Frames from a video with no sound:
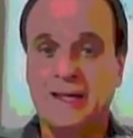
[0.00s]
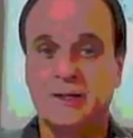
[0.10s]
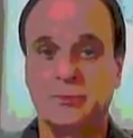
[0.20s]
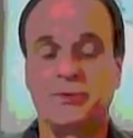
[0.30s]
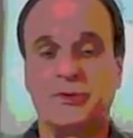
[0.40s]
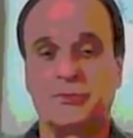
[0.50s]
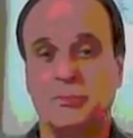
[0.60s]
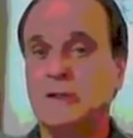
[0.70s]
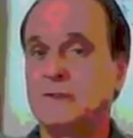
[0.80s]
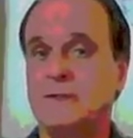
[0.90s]
in with his
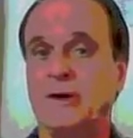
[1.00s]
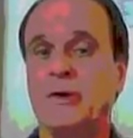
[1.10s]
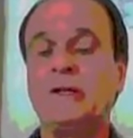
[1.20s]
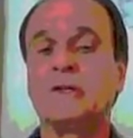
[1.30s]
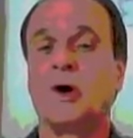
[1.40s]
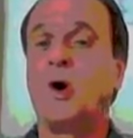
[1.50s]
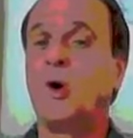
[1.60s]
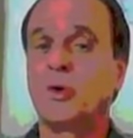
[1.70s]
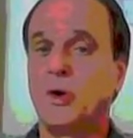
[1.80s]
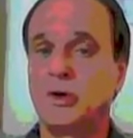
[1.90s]
military to
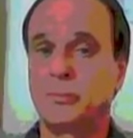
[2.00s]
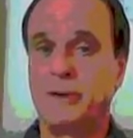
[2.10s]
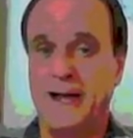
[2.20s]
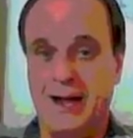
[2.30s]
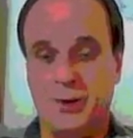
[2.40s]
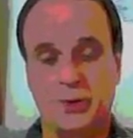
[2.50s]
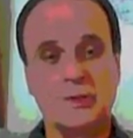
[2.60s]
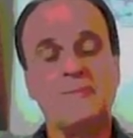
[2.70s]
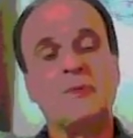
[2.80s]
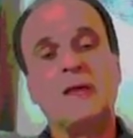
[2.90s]
hold on to
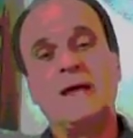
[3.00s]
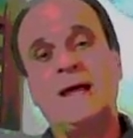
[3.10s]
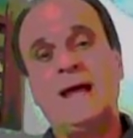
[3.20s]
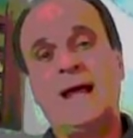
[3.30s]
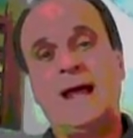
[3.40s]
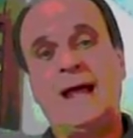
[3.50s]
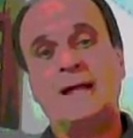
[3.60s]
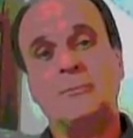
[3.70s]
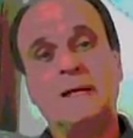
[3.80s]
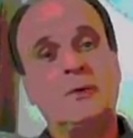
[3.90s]
power.
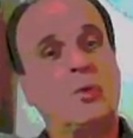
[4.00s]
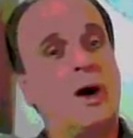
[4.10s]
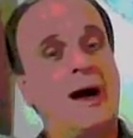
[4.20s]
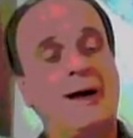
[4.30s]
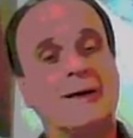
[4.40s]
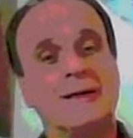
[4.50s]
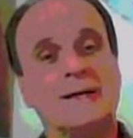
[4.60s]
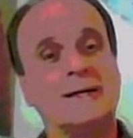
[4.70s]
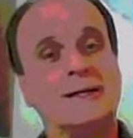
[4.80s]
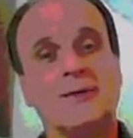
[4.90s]
And
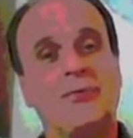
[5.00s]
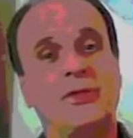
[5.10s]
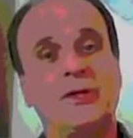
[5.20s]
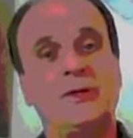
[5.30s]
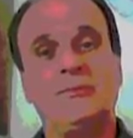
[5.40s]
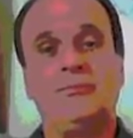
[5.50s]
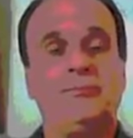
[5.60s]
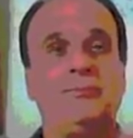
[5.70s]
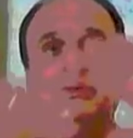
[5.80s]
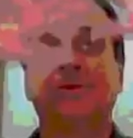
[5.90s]
meanwhile,
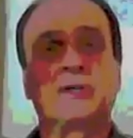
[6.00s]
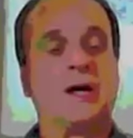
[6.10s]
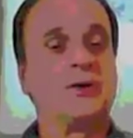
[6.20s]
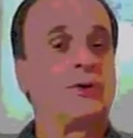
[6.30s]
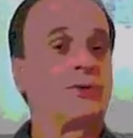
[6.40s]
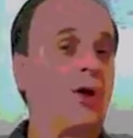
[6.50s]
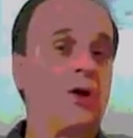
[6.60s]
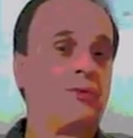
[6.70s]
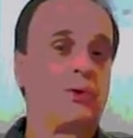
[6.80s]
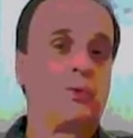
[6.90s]
these countries
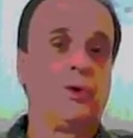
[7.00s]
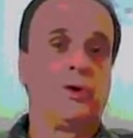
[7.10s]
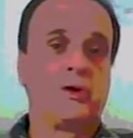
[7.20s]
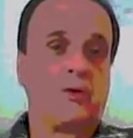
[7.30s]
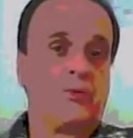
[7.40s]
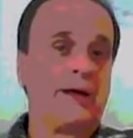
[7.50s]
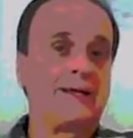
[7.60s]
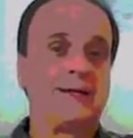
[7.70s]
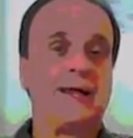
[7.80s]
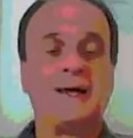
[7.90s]
all over the world are
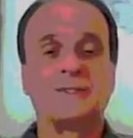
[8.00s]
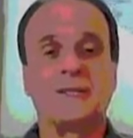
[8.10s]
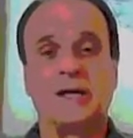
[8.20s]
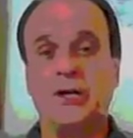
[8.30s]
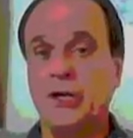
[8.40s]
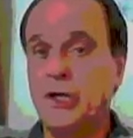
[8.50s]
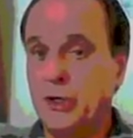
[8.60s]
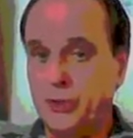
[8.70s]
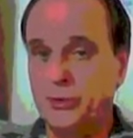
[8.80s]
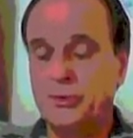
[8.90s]
recognizing a
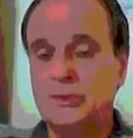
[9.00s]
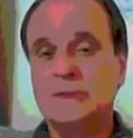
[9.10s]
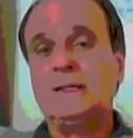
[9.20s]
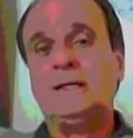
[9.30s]
new